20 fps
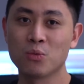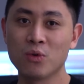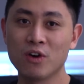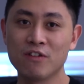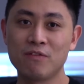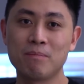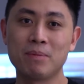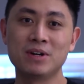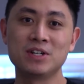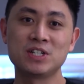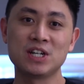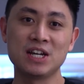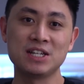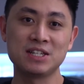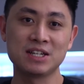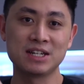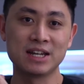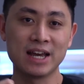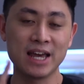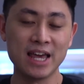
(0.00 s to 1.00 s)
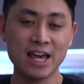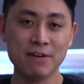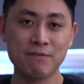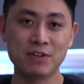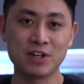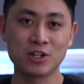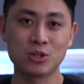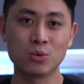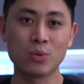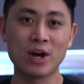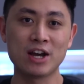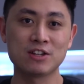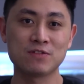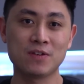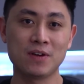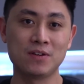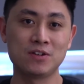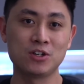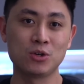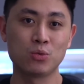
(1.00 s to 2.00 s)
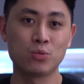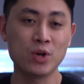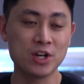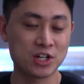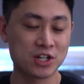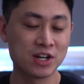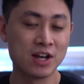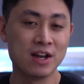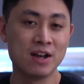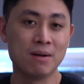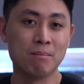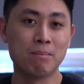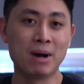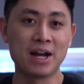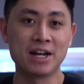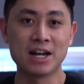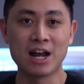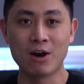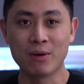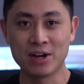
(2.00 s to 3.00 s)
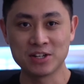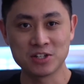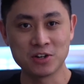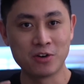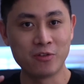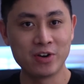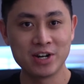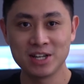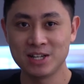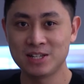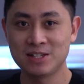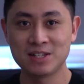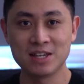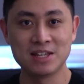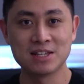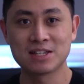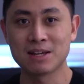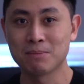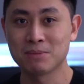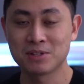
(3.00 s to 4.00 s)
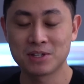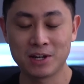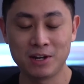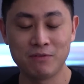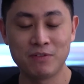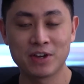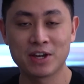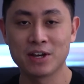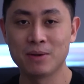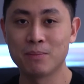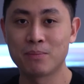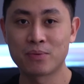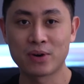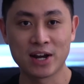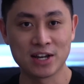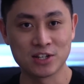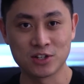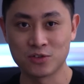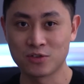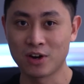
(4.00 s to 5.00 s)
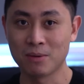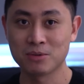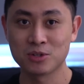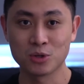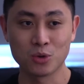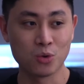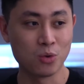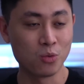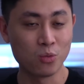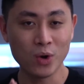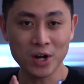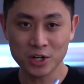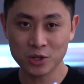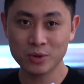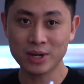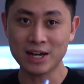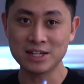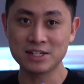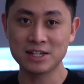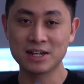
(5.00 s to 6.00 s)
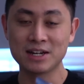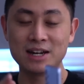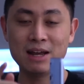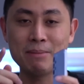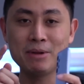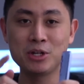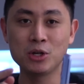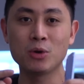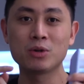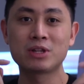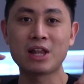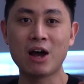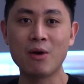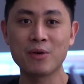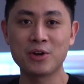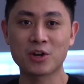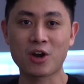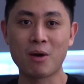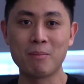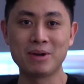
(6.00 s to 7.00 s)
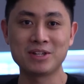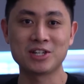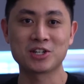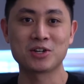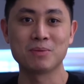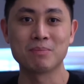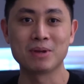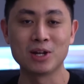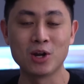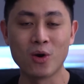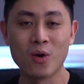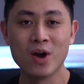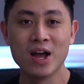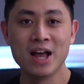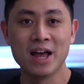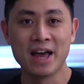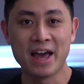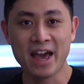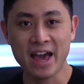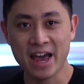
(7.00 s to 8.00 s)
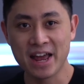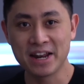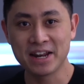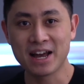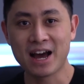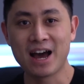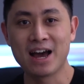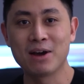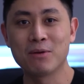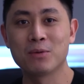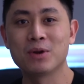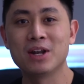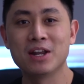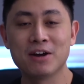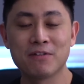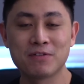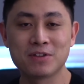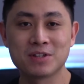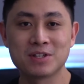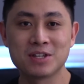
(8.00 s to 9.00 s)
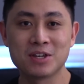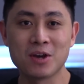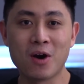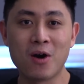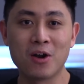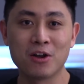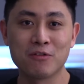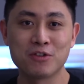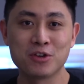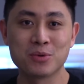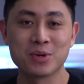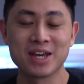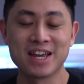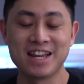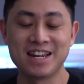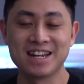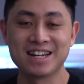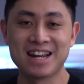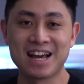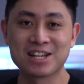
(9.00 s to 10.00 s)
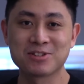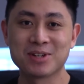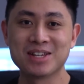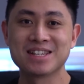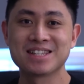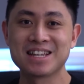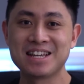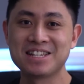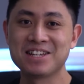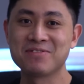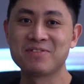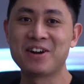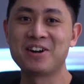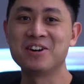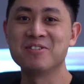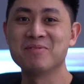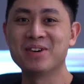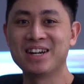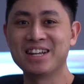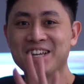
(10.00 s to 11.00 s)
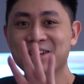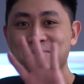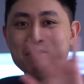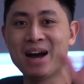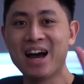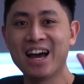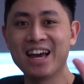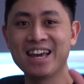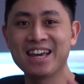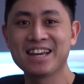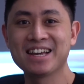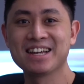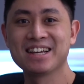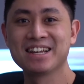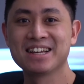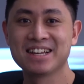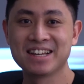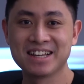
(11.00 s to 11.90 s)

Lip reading: worth purchasing the A52s 5G, which by now has already seen some significant price drops? So what do you guys think? Let me know down in the comment section below, and I would love to see all of you in the next one. Stay safe, everybody. Bye!